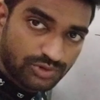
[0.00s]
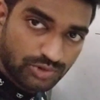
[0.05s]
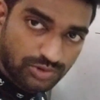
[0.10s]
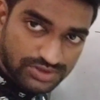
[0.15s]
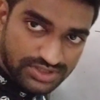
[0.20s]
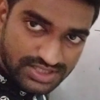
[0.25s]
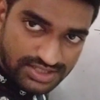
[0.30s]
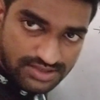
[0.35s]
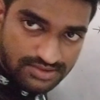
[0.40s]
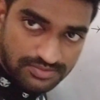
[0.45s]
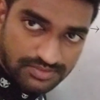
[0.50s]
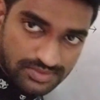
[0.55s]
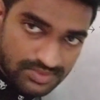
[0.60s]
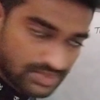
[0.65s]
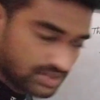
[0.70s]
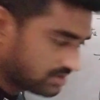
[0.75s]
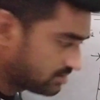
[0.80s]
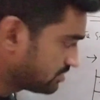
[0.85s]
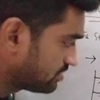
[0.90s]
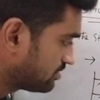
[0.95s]
roots.
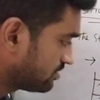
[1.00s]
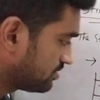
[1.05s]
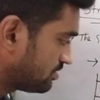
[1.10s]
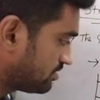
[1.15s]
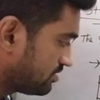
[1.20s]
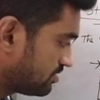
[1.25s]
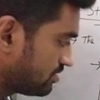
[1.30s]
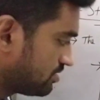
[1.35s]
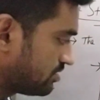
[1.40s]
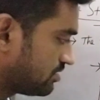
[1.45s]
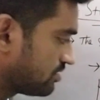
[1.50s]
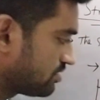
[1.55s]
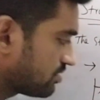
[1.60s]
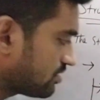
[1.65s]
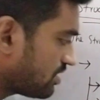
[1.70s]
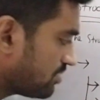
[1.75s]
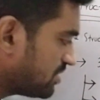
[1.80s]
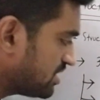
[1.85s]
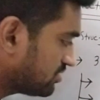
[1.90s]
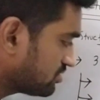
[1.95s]

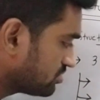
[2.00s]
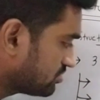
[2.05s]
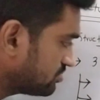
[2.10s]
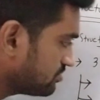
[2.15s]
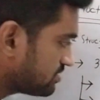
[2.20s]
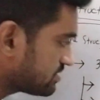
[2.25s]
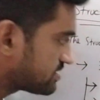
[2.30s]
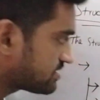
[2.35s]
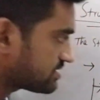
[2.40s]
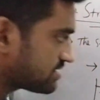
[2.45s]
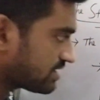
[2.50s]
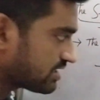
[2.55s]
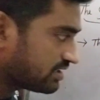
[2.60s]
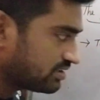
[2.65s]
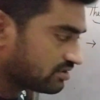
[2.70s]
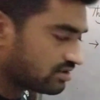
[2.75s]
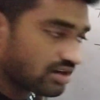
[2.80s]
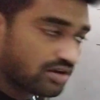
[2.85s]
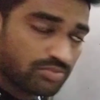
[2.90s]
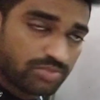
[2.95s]
Coming to
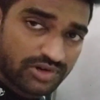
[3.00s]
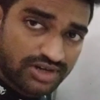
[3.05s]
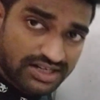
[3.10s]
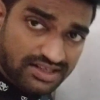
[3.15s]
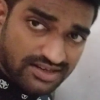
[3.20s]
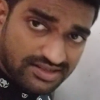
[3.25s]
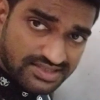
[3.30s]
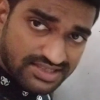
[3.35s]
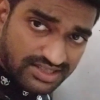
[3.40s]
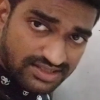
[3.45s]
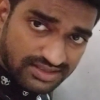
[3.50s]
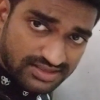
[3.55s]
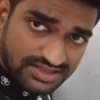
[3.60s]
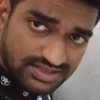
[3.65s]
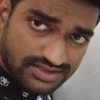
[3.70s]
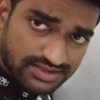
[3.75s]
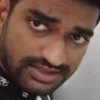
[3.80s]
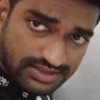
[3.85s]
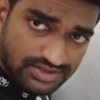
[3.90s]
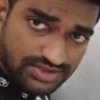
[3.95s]
second component or second
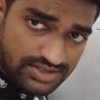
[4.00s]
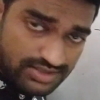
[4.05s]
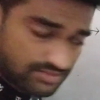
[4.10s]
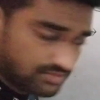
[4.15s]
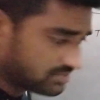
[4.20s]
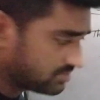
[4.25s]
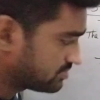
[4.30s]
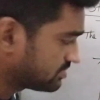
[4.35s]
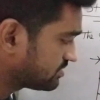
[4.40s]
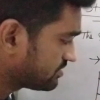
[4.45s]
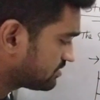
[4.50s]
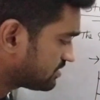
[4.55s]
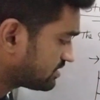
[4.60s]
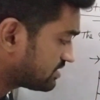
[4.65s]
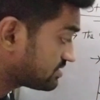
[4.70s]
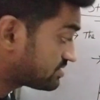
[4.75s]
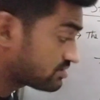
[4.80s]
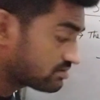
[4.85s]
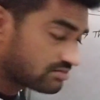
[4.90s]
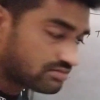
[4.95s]
structure, that
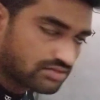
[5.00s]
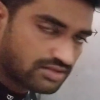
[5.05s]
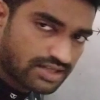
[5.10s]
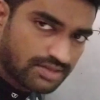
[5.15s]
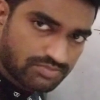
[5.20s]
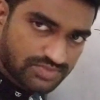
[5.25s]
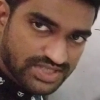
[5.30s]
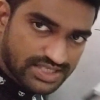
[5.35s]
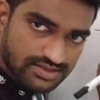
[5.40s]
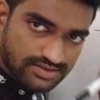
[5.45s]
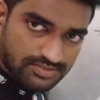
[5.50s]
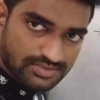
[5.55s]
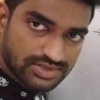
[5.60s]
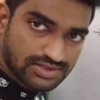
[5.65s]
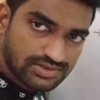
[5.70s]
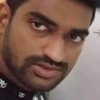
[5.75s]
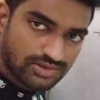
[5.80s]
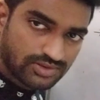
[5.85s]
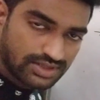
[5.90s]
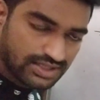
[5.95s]
is stems.
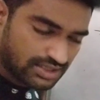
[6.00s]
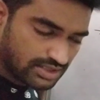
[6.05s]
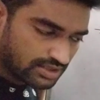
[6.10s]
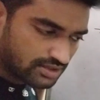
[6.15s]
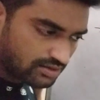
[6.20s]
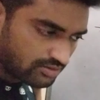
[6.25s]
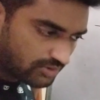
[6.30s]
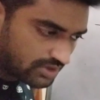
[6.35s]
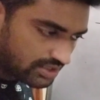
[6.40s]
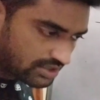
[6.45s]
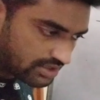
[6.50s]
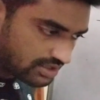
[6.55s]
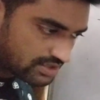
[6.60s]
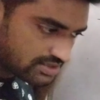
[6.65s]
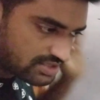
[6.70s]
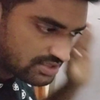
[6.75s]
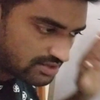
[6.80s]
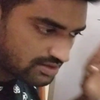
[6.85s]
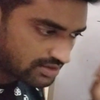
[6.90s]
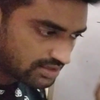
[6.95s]
So here we are
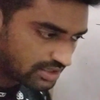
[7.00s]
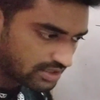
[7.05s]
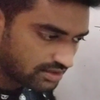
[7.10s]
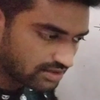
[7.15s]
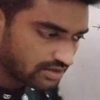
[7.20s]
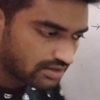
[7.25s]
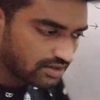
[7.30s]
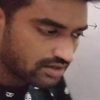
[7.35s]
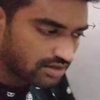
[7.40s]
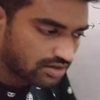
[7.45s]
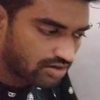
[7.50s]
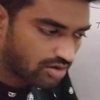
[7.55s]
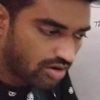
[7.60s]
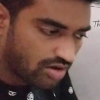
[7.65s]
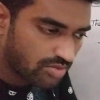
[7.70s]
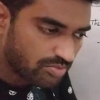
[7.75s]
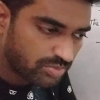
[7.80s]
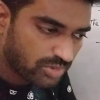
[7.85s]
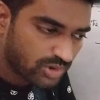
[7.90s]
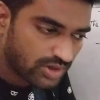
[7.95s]
considering
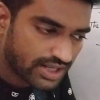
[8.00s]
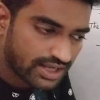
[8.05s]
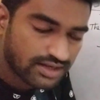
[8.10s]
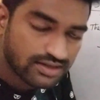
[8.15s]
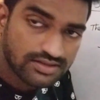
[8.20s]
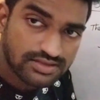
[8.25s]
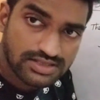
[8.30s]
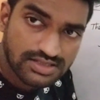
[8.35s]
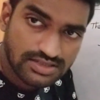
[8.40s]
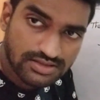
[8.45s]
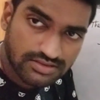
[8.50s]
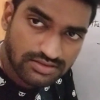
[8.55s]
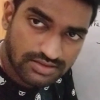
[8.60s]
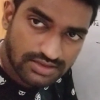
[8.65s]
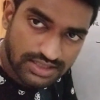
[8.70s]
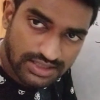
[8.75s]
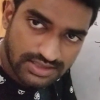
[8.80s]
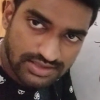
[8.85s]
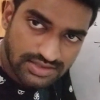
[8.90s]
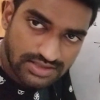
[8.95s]
component,
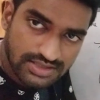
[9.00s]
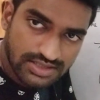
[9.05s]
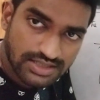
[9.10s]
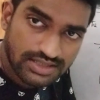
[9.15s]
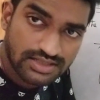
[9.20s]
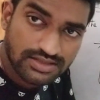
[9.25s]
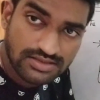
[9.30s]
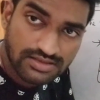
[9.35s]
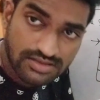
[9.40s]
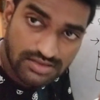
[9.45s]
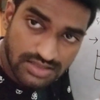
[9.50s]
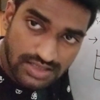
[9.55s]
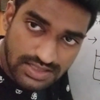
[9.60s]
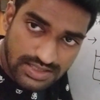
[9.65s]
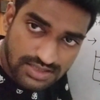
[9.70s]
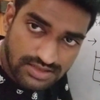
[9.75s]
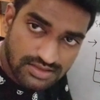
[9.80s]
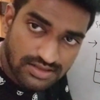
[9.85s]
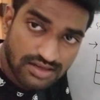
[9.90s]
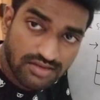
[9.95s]
structure,
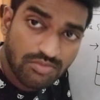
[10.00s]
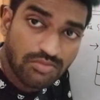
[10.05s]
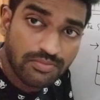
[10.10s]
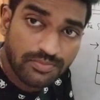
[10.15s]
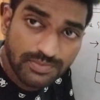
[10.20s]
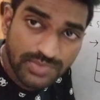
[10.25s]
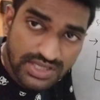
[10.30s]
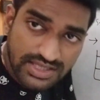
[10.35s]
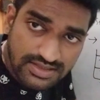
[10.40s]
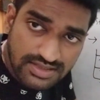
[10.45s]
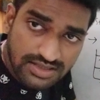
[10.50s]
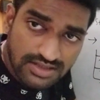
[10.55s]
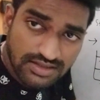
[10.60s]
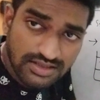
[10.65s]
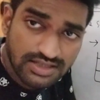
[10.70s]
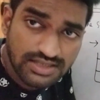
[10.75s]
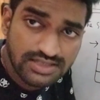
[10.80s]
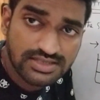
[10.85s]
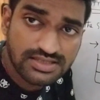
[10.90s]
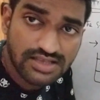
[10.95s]
system,
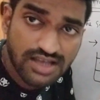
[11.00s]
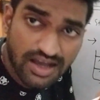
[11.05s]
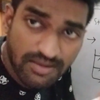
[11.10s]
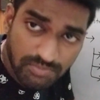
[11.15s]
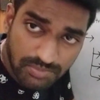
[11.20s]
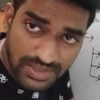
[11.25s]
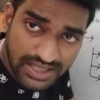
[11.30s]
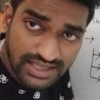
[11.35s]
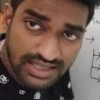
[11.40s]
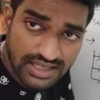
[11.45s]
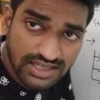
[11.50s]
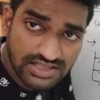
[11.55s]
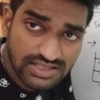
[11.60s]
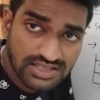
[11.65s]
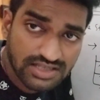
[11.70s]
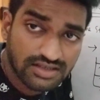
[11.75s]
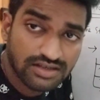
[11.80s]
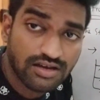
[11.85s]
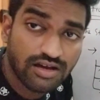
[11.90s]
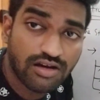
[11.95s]
business,
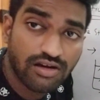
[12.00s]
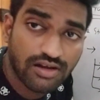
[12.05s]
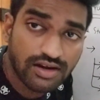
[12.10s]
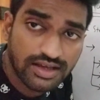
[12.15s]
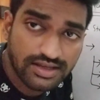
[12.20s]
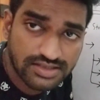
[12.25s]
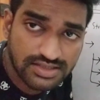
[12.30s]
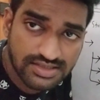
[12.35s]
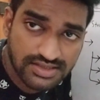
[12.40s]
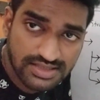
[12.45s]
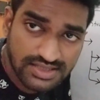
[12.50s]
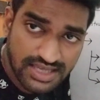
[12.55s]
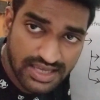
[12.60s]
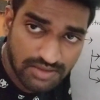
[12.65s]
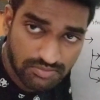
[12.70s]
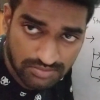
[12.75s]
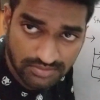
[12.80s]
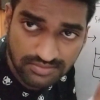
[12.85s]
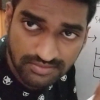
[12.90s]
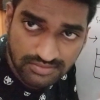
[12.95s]
application, all are
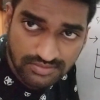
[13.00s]
same.